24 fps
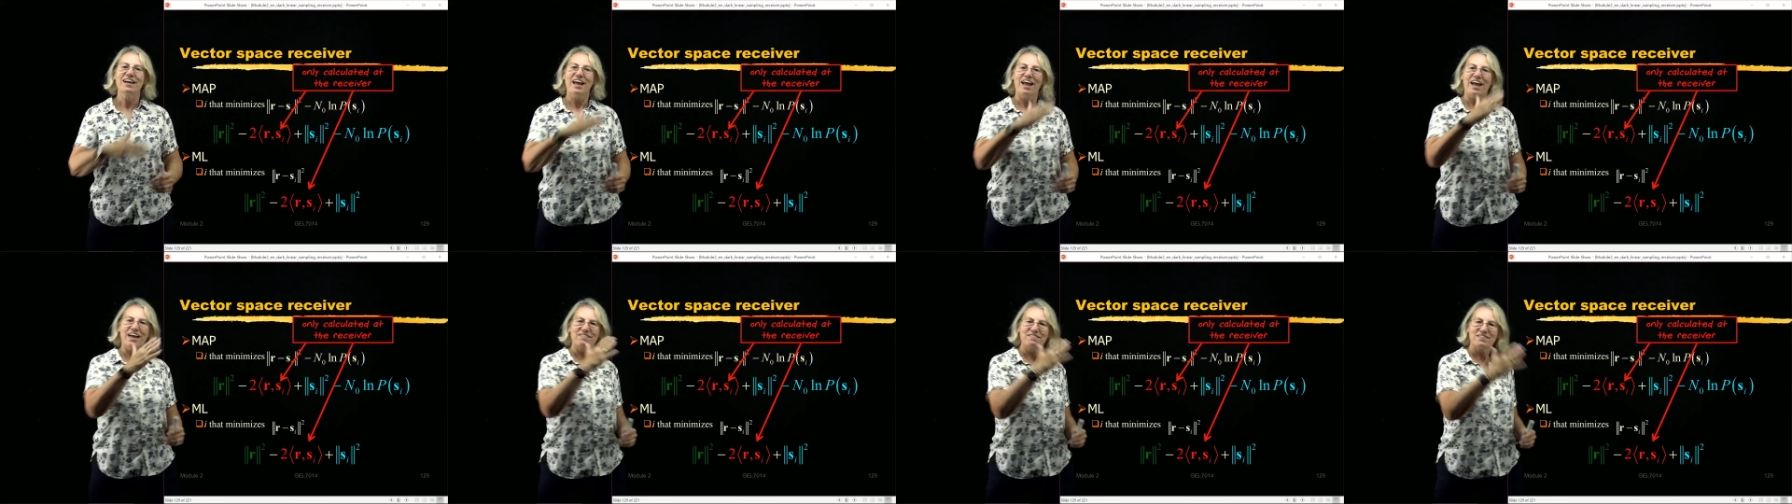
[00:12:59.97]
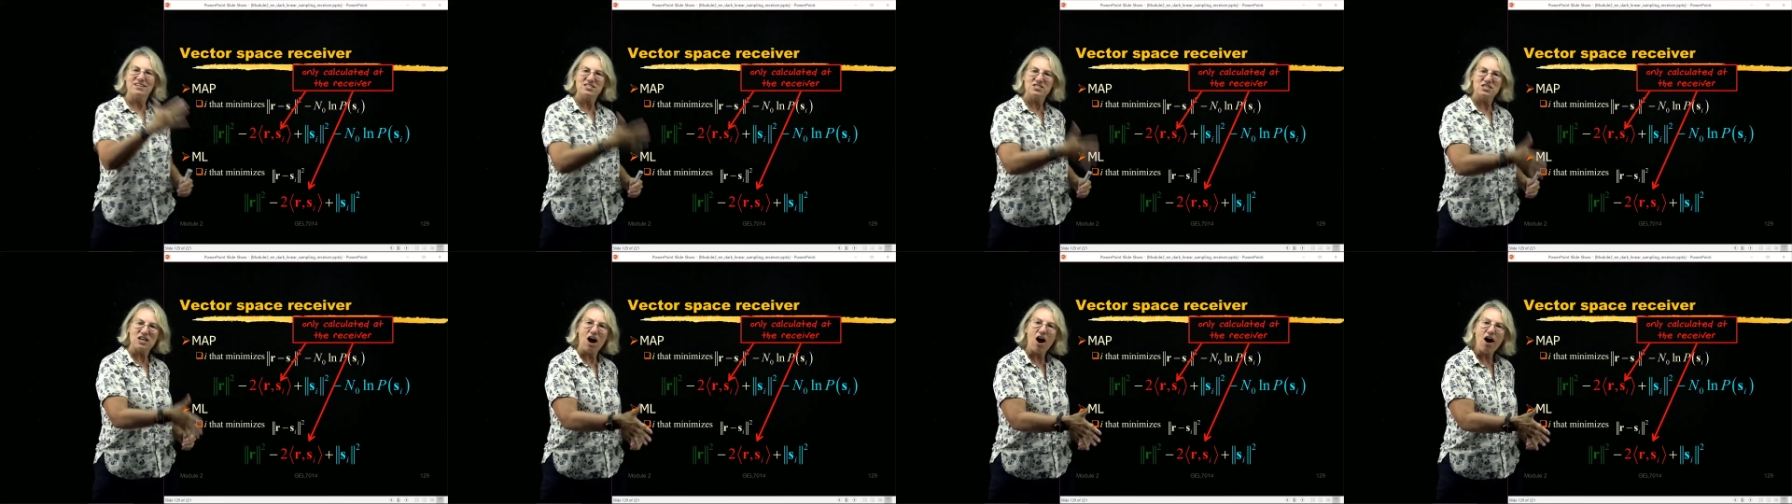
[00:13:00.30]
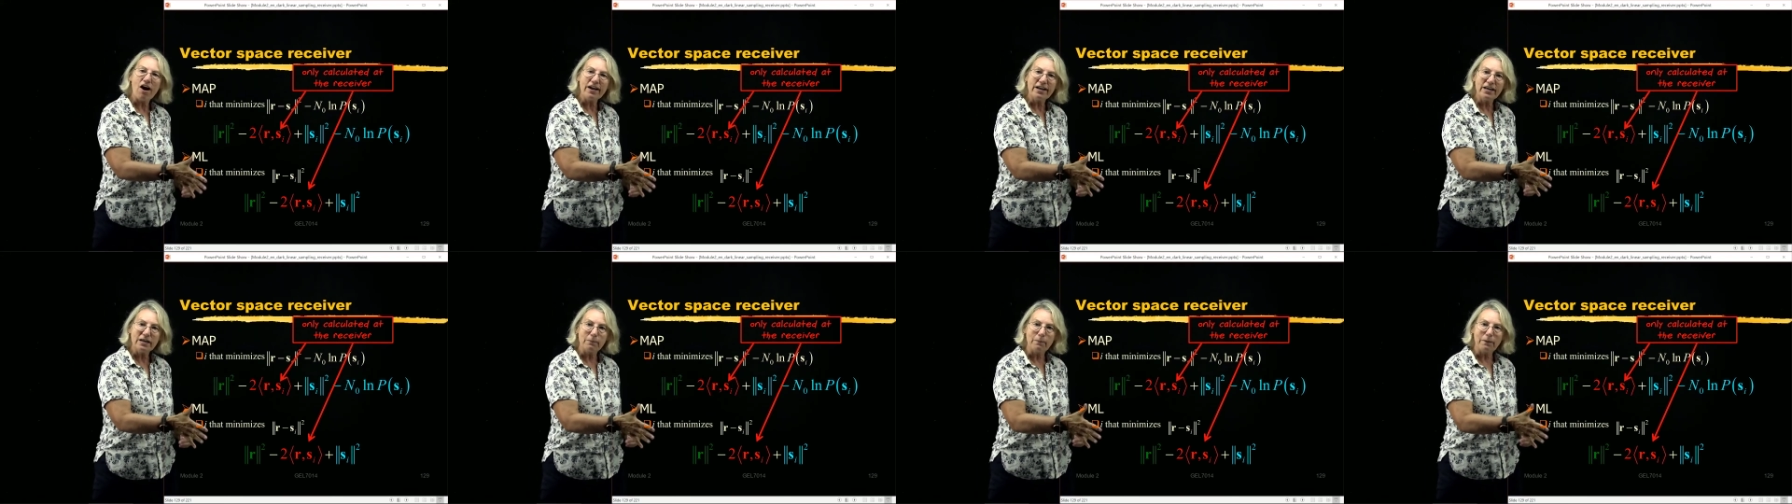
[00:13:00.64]
and this
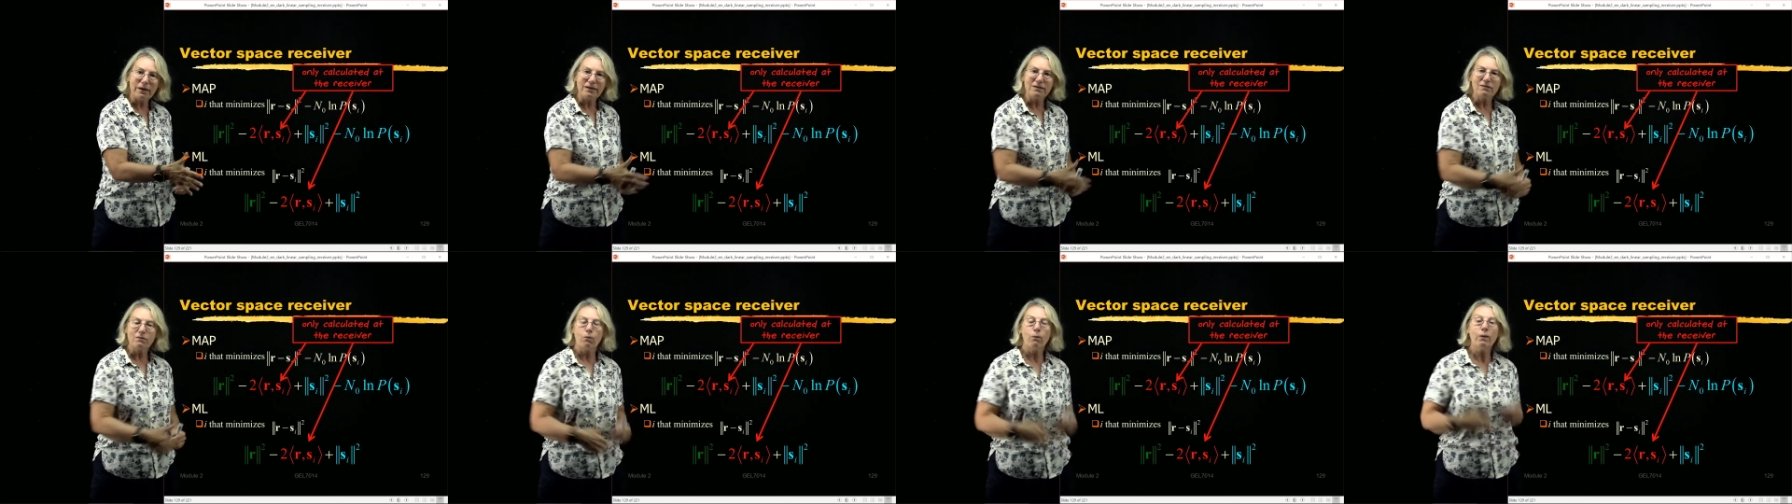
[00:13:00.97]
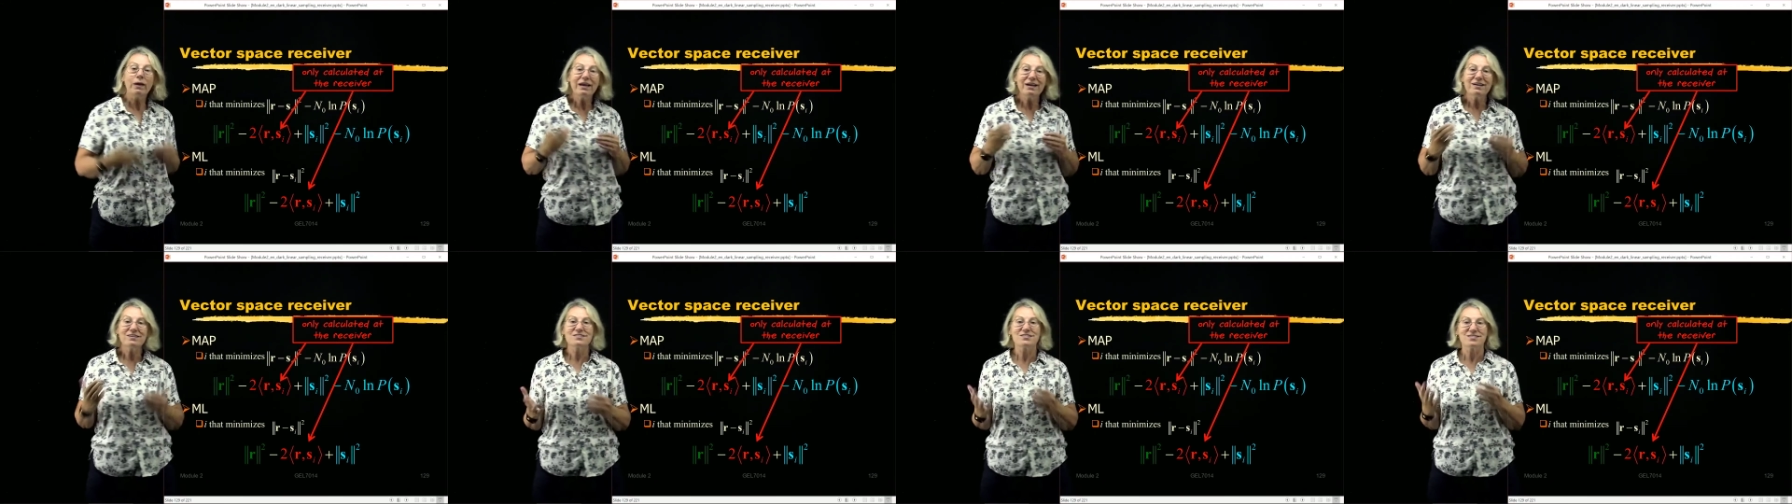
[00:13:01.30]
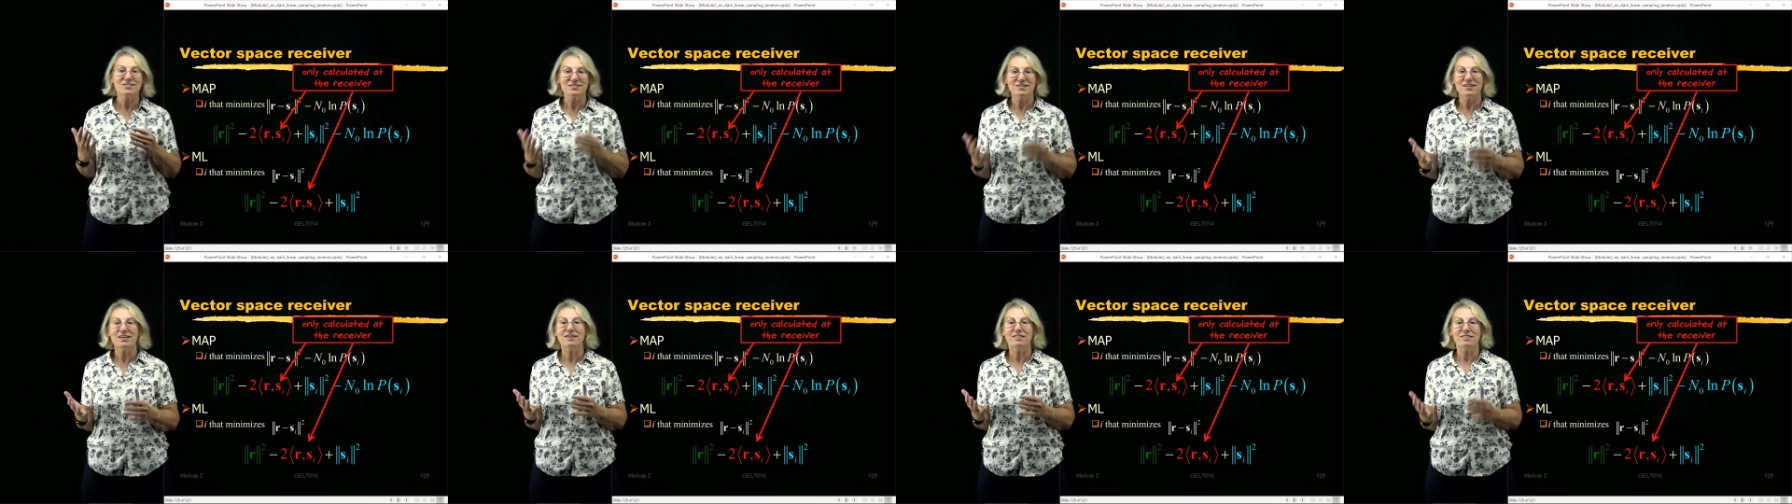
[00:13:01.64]
argument, we can
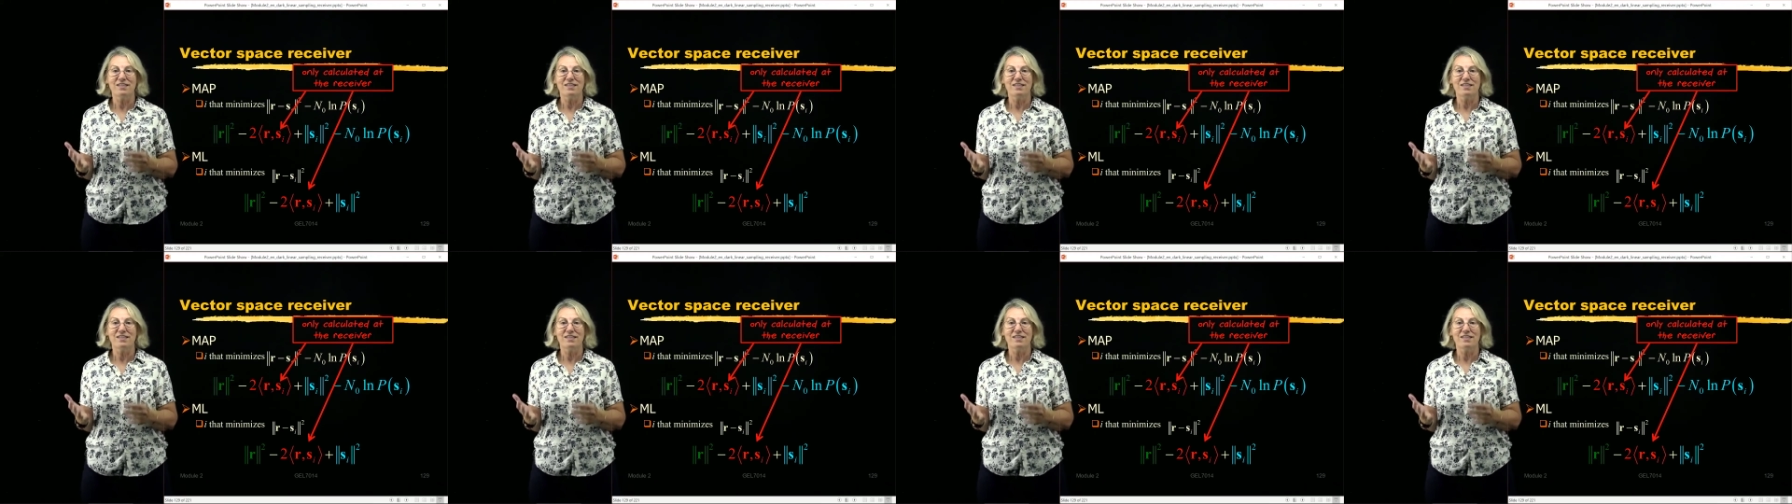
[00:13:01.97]
see